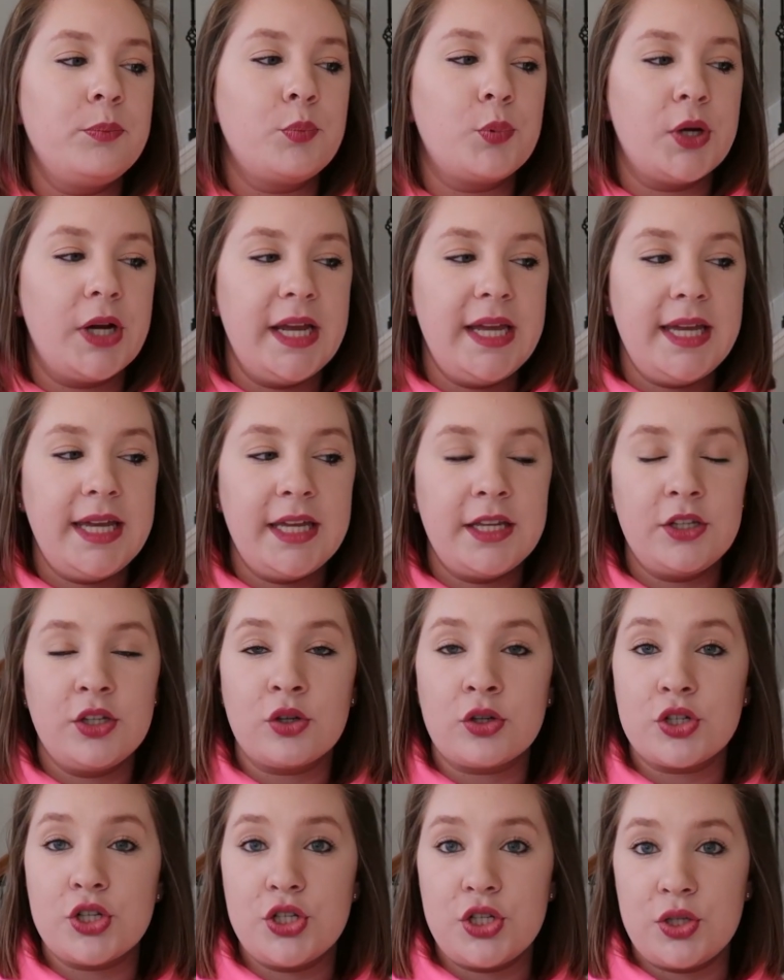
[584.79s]
Break in
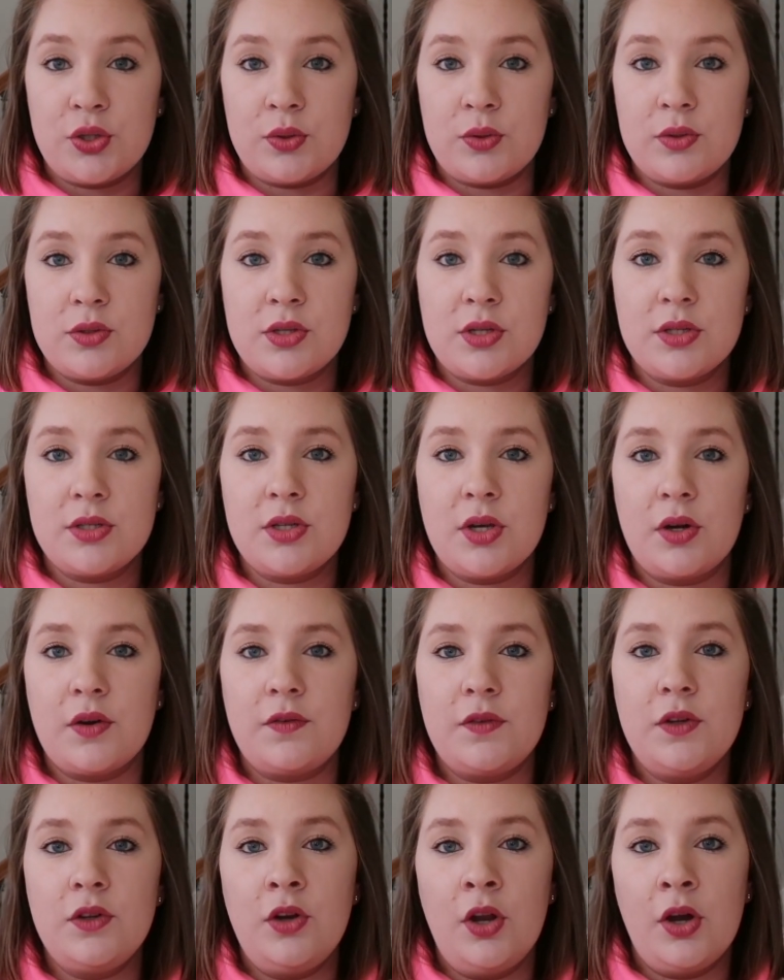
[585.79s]
your shoes. So
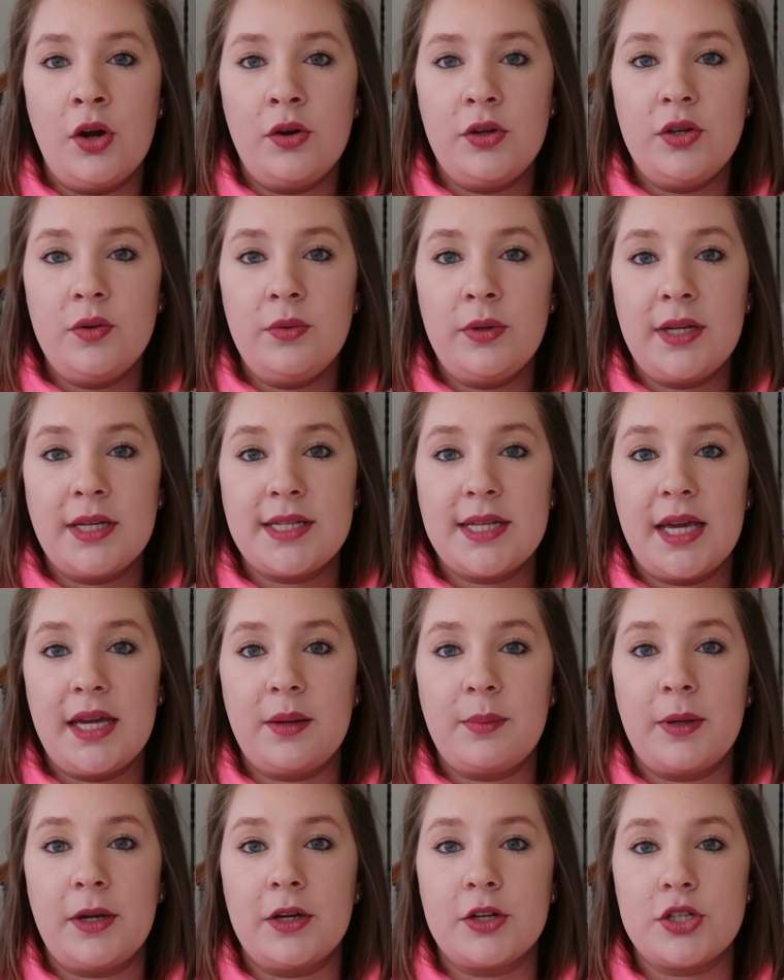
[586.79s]
if you know you want to
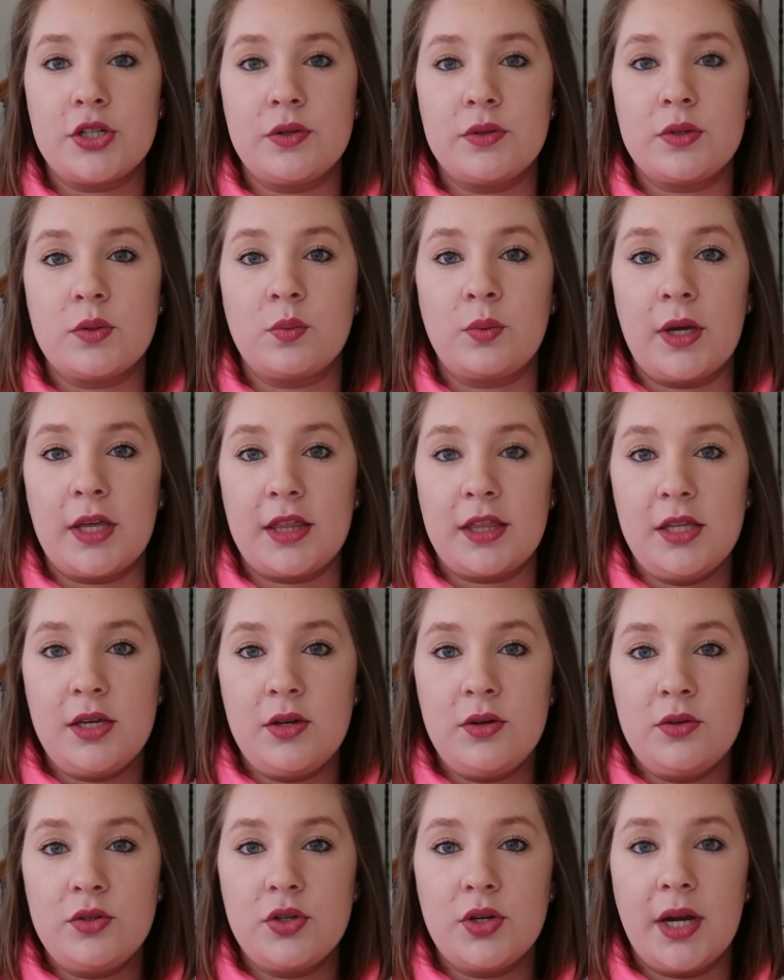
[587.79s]
take a pair of shoes with
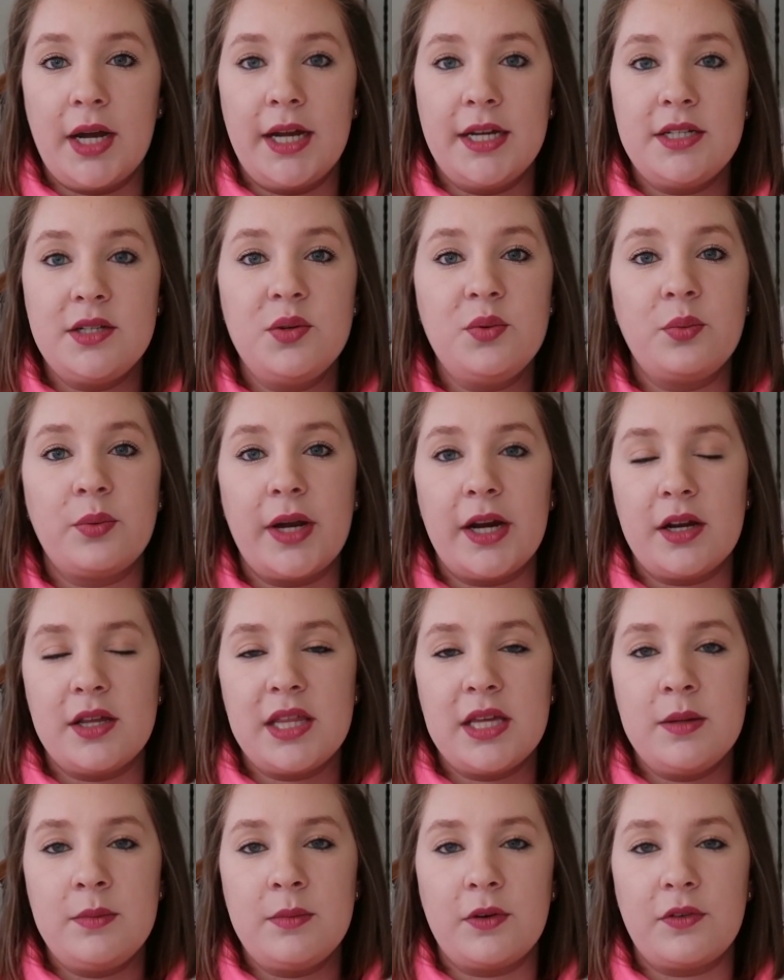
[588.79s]
you, try to wear
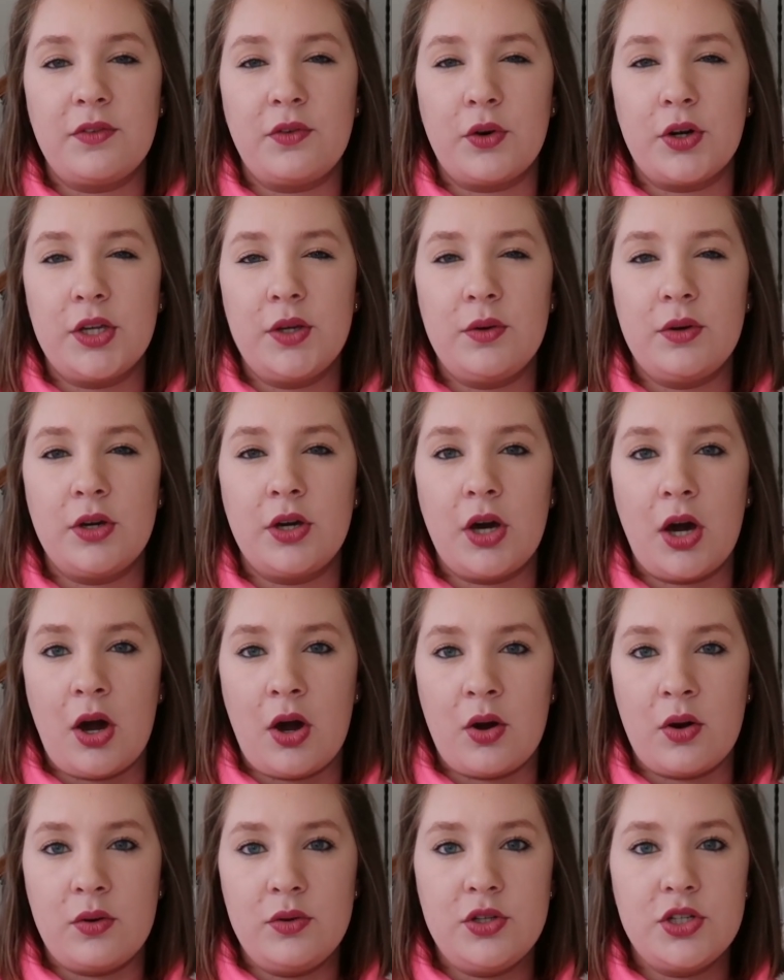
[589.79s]
them before you
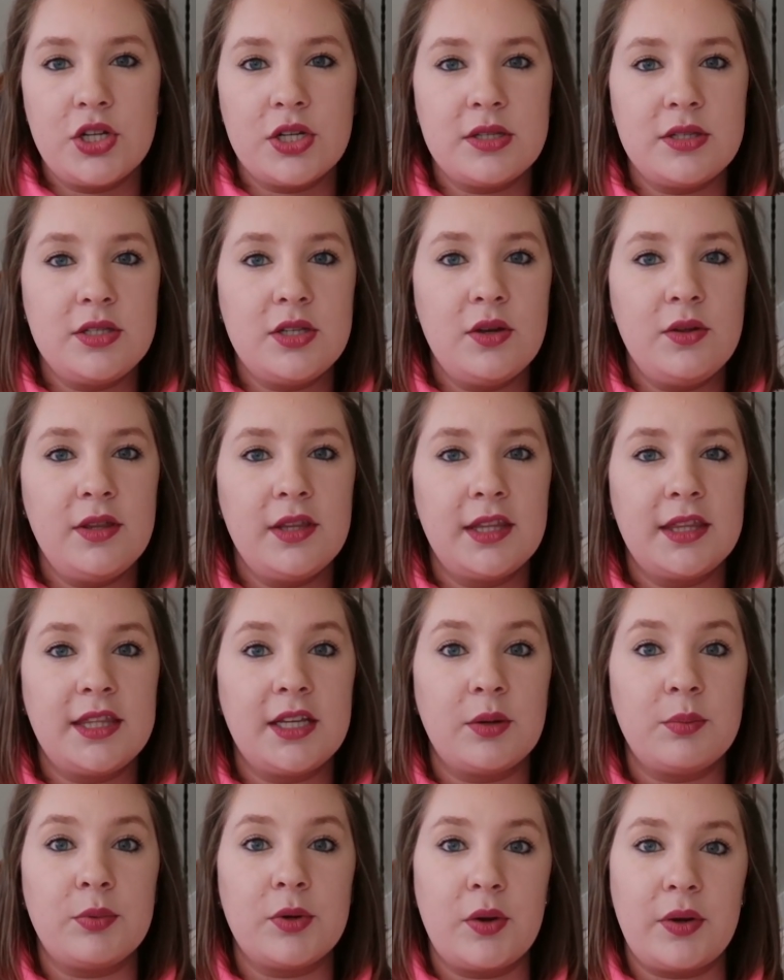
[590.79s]
go, just so that
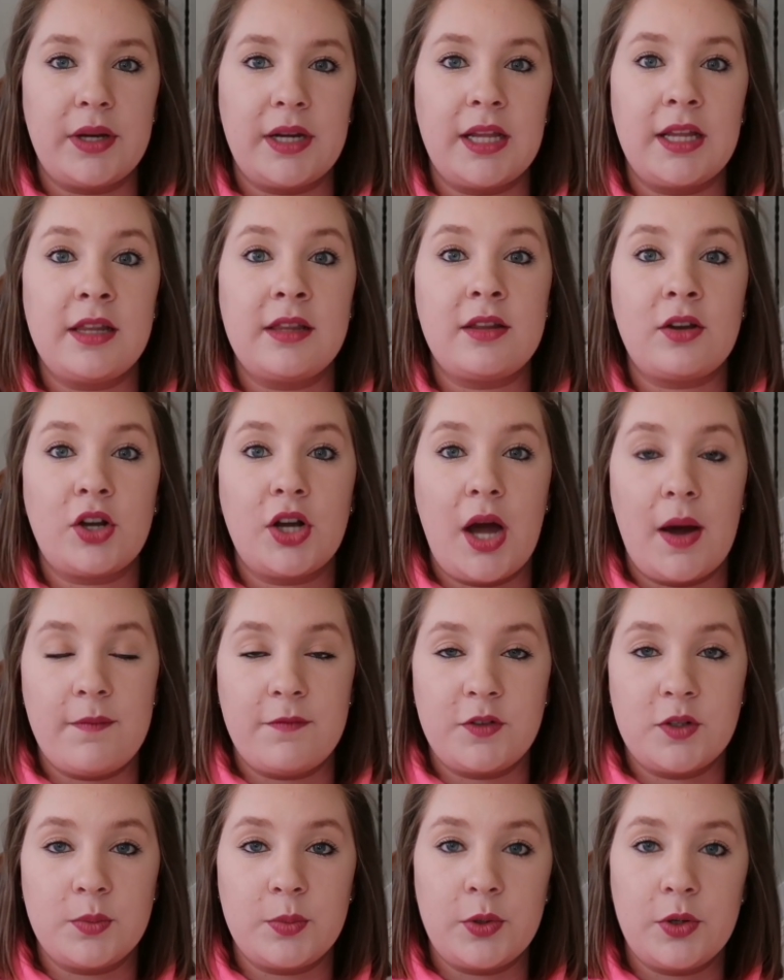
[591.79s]
they're broken in and they're
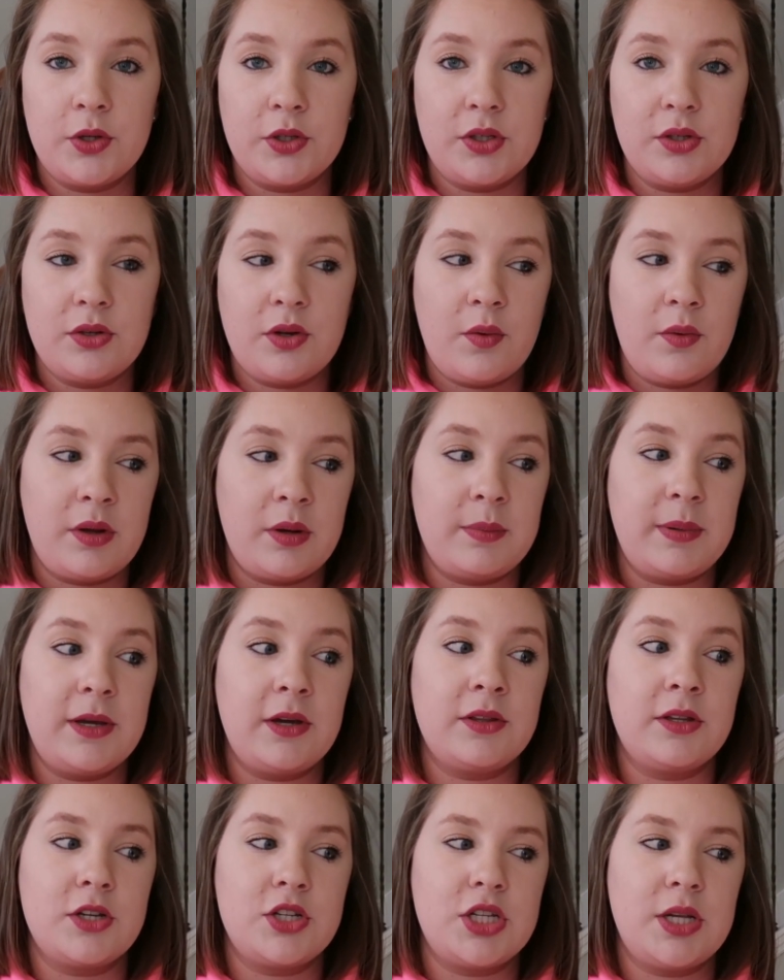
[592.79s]
comfortable. You don't want to be
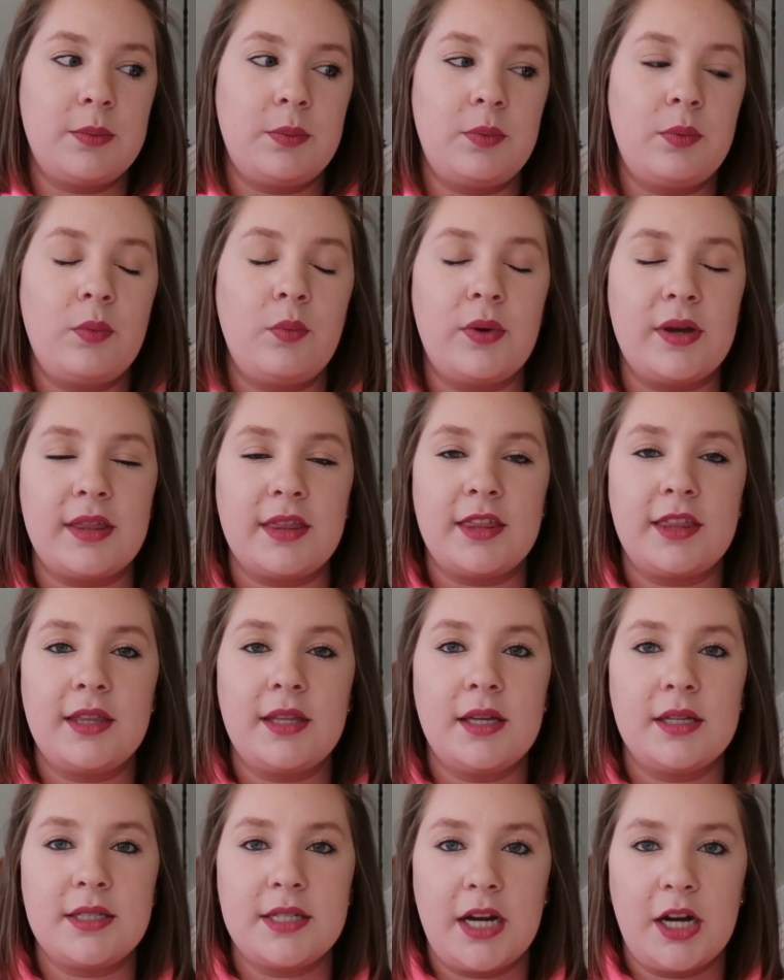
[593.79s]
on the ship with
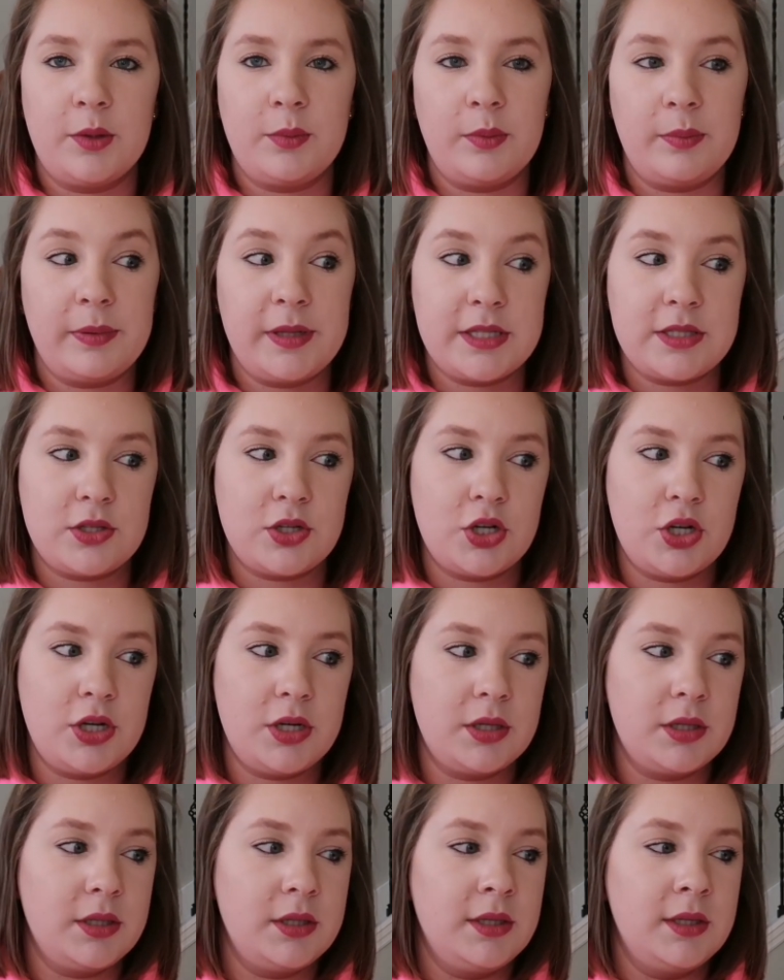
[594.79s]
a terrible
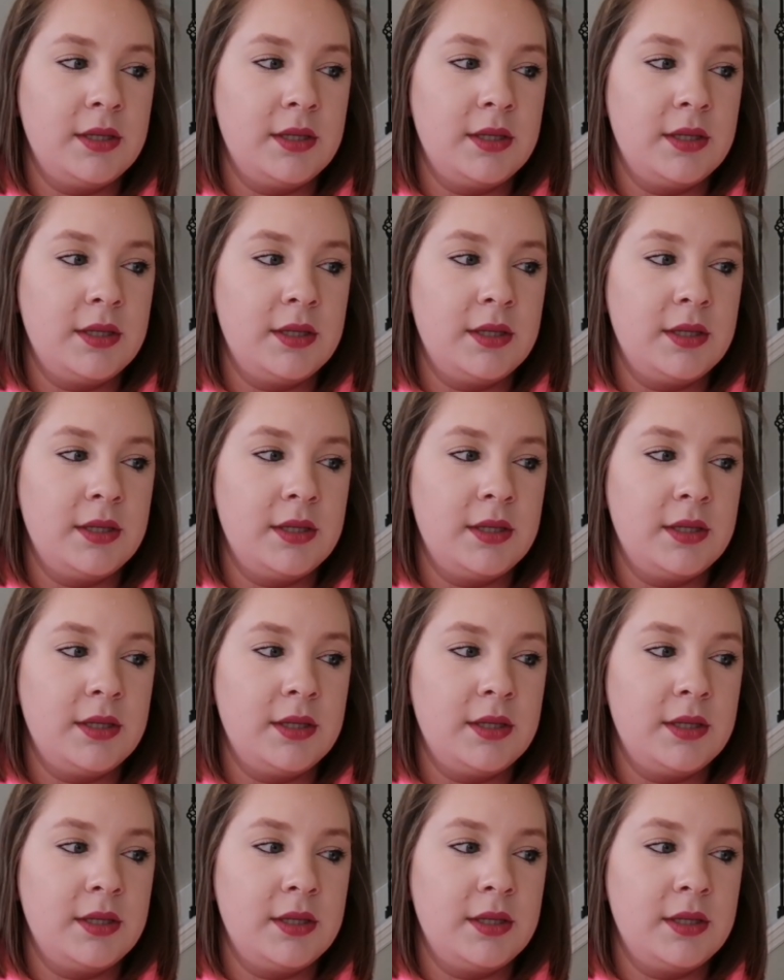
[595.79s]
blister.